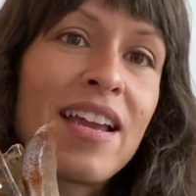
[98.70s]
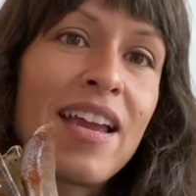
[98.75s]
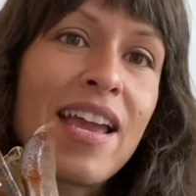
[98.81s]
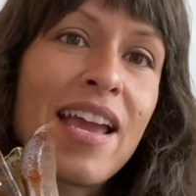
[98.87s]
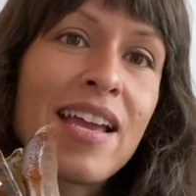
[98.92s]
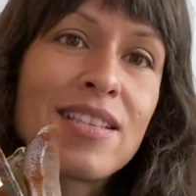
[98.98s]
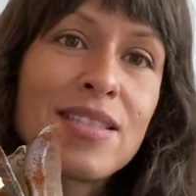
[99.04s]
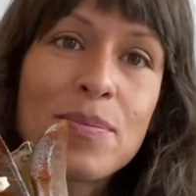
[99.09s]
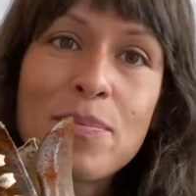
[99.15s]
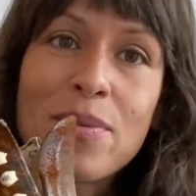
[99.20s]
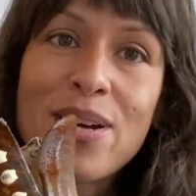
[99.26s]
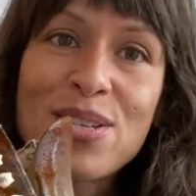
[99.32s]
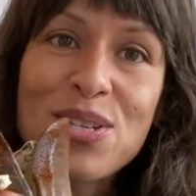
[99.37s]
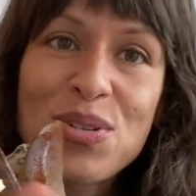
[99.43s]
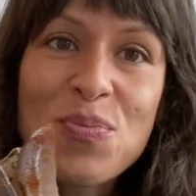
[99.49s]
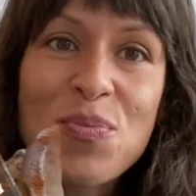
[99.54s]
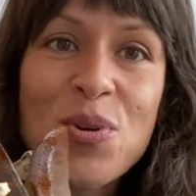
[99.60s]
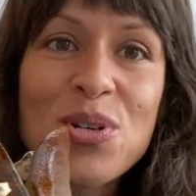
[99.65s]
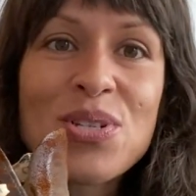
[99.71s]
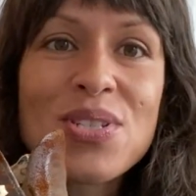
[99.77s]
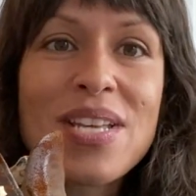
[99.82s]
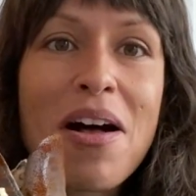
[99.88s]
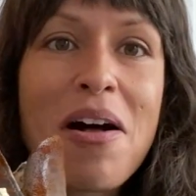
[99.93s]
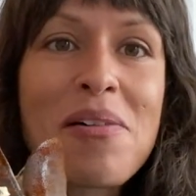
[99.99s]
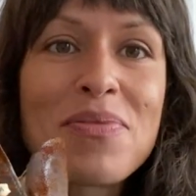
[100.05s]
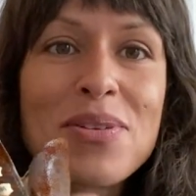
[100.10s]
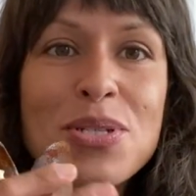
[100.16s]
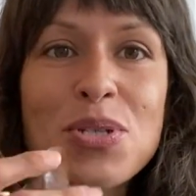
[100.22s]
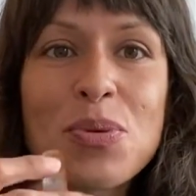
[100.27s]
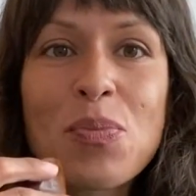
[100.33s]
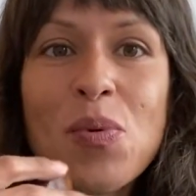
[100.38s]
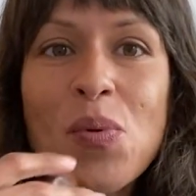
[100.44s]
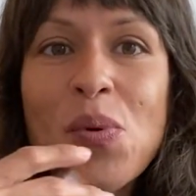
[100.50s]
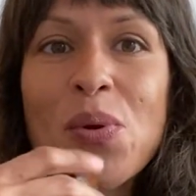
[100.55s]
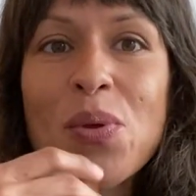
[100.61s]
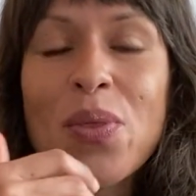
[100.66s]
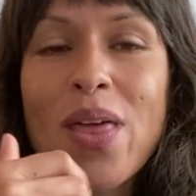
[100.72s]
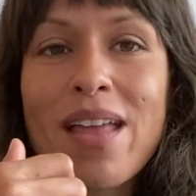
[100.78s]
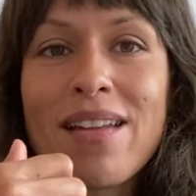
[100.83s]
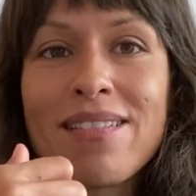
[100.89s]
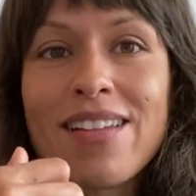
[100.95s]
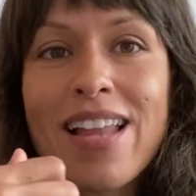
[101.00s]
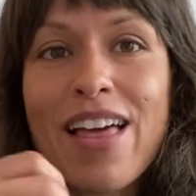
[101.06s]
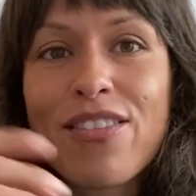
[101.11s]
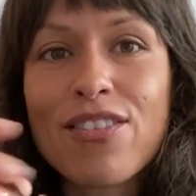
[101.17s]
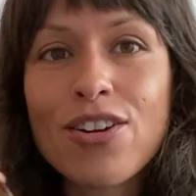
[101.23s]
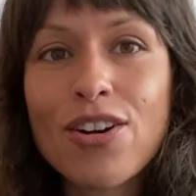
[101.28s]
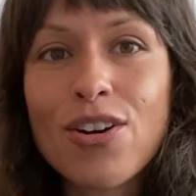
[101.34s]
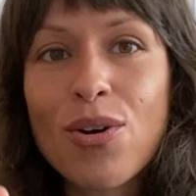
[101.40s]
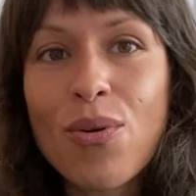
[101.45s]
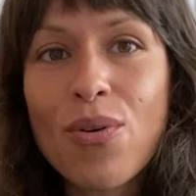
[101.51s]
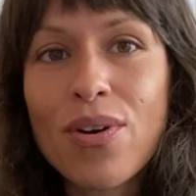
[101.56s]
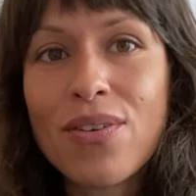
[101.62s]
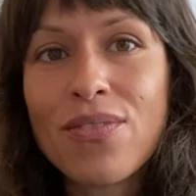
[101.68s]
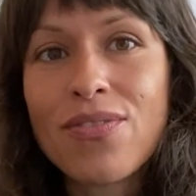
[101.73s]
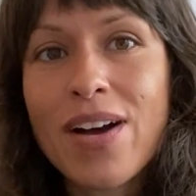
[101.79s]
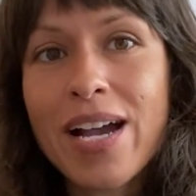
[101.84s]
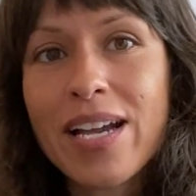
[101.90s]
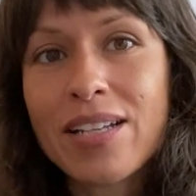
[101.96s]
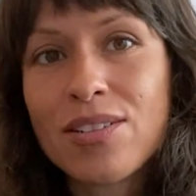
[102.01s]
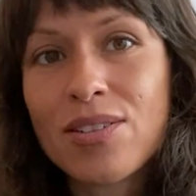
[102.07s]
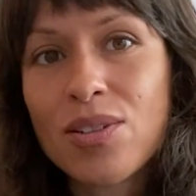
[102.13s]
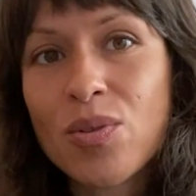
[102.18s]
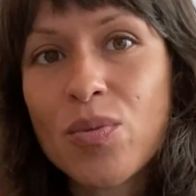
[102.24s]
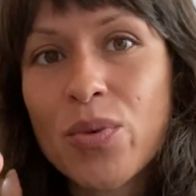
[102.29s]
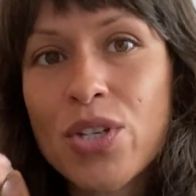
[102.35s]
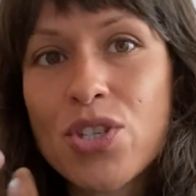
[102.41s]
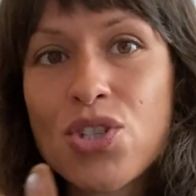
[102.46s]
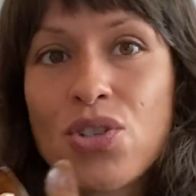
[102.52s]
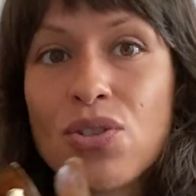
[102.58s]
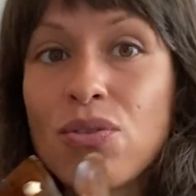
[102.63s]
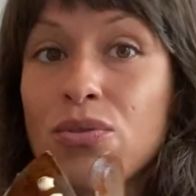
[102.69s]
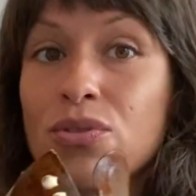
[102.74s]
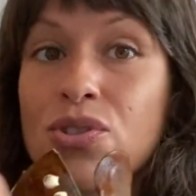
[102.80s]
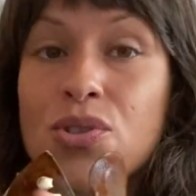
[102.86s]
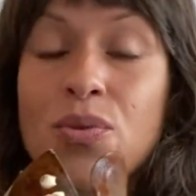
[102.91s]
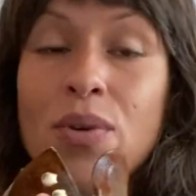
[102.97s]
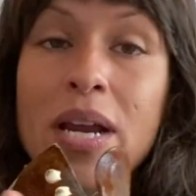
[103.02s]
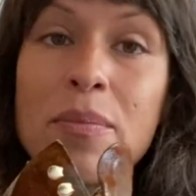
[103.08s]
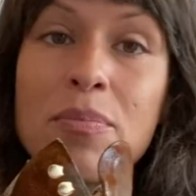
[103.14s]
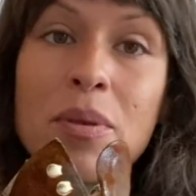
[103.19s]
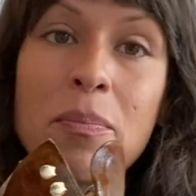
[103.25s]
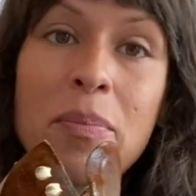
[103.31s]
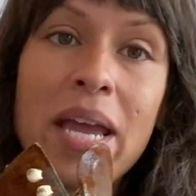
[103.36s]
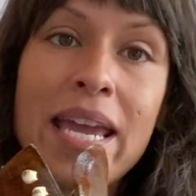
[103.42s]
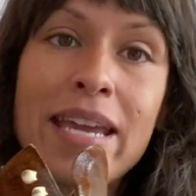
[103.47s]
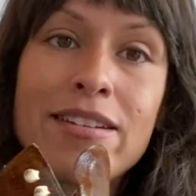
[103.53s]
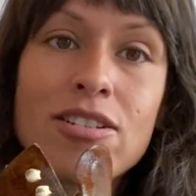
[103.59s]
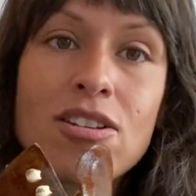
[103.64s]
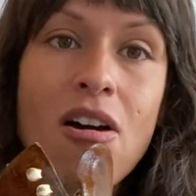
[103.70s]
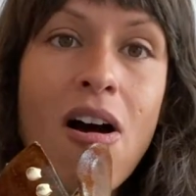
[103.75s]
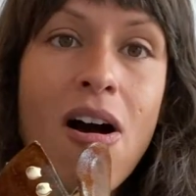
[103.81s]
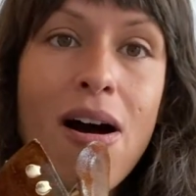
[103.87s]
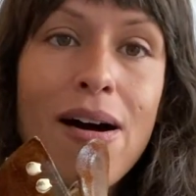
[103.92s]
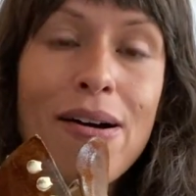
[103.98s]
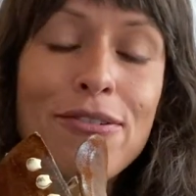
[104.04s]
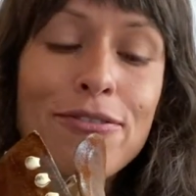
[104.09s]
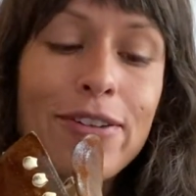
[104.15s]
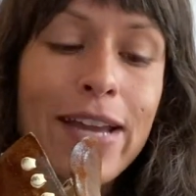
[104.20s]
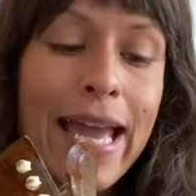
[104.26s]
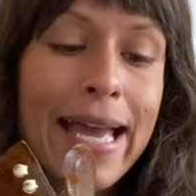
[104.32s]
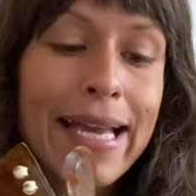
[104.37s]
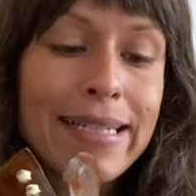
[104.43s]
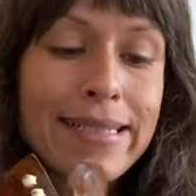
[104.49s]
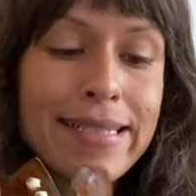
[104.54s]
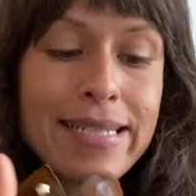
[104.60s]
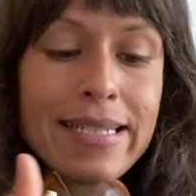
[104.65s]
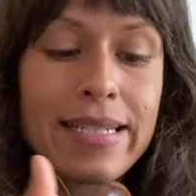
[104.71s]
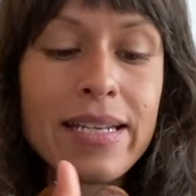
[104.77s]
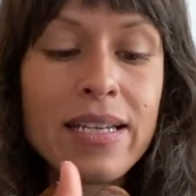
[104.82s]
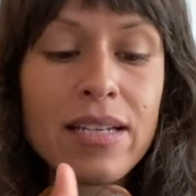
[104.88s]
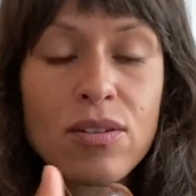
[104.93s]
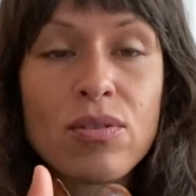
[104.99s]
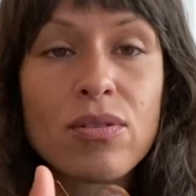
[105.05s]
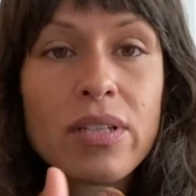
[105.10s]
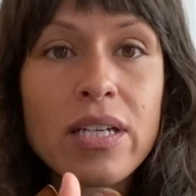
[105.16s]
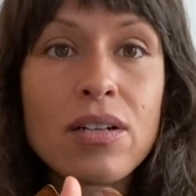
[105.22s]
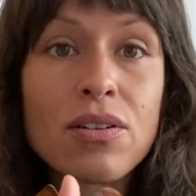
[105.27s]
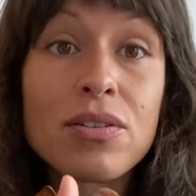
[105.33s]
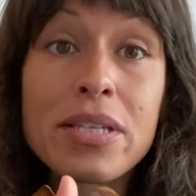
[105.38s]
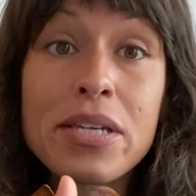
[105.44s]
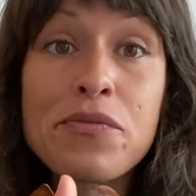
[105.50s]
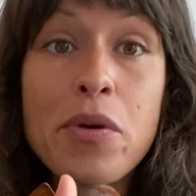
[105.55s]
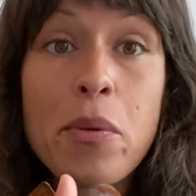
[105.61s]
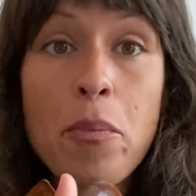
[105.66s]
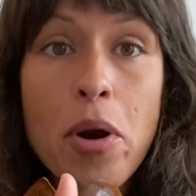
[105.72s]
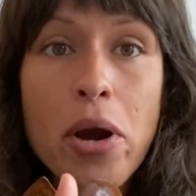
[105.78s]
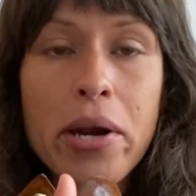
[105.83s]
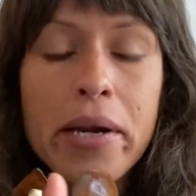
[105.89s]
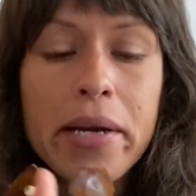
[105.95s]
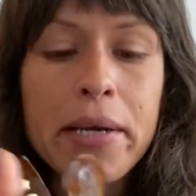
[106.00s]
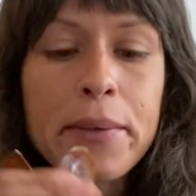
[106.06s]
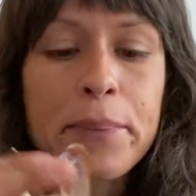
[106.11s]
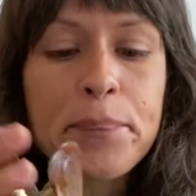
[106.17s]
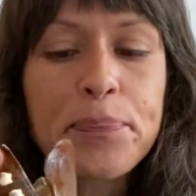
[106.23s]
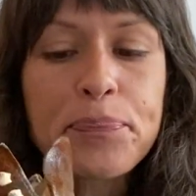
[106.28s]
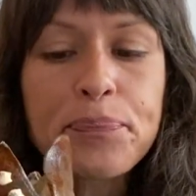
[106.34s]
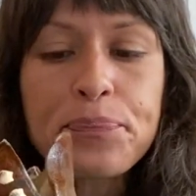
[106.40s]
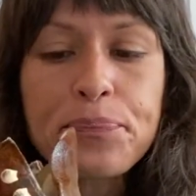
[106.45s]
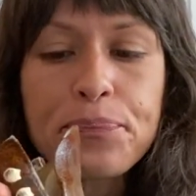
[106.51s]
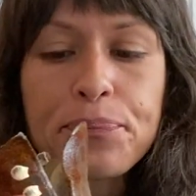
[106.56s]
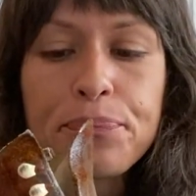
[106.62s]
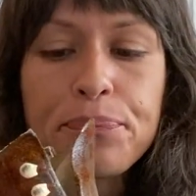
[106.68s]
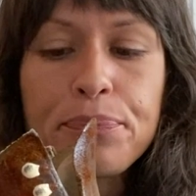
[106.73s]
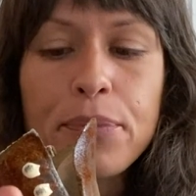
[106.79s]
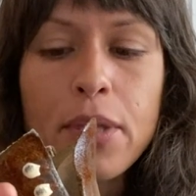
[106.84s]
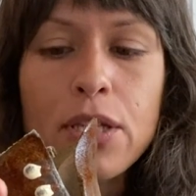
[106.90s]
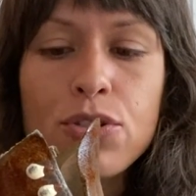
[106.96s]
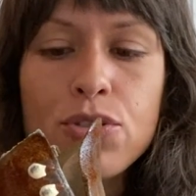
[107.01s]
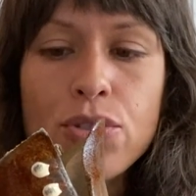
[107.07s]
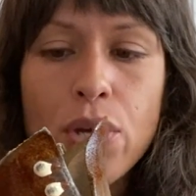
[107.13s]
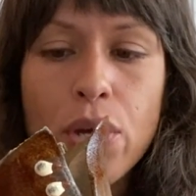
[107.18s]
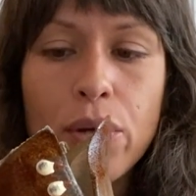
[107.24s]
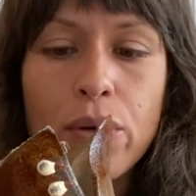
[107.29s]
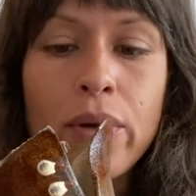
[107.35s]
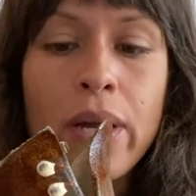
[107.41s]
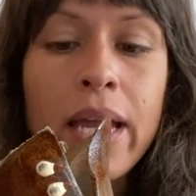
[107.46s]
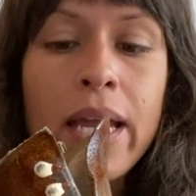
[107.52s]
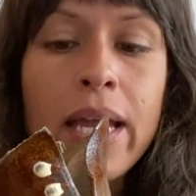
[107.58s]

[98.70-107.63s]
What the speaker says: it's much more salvageable than leather or vinyl, which you'll scrape the paint off and it'll leave a mark. So